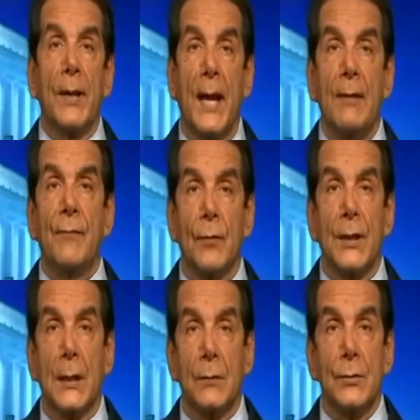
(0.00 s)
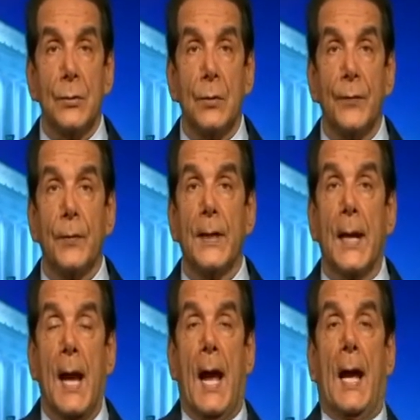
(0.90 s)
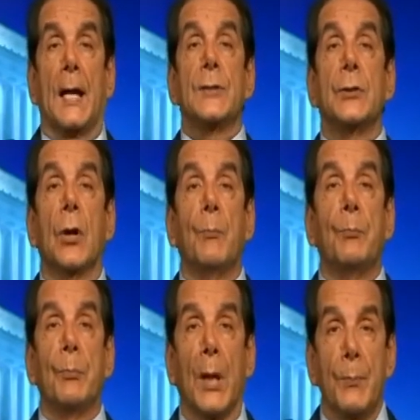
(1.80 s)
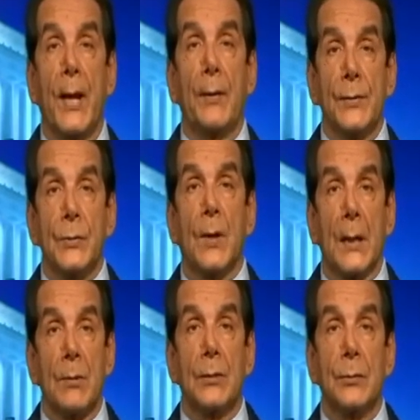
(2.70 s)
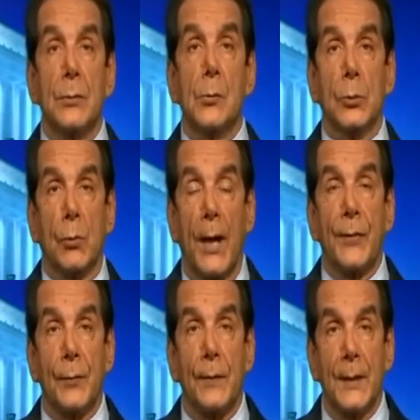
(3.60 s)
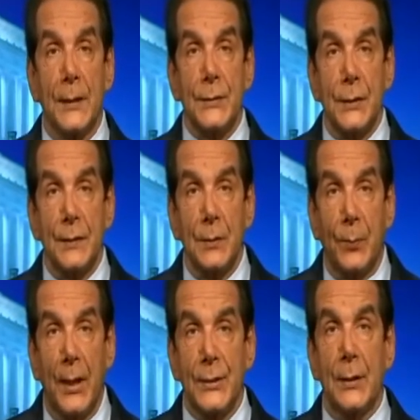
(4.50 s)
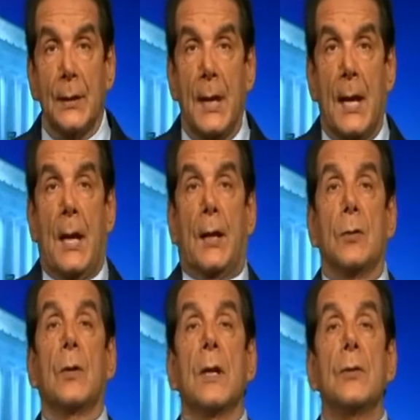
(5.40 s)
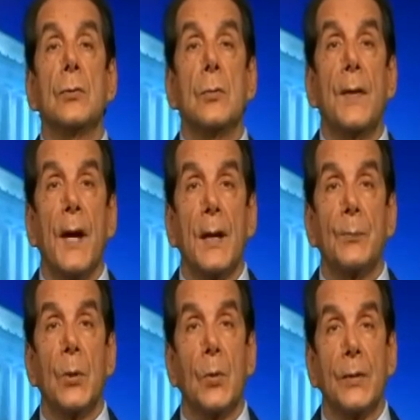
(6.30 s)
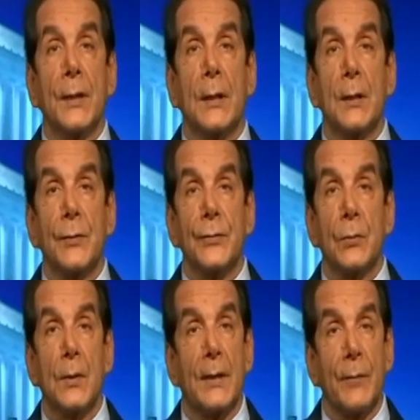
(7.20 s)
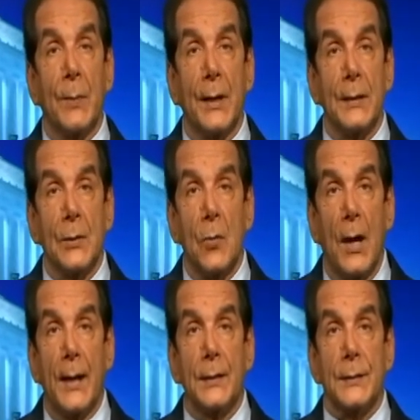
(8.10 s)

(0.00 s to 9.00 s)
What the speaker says: okay for a year or 2 or 3, as your parents were able to do right through the years of the Depression. You can do without it, but we're in a culture where everybody acquires.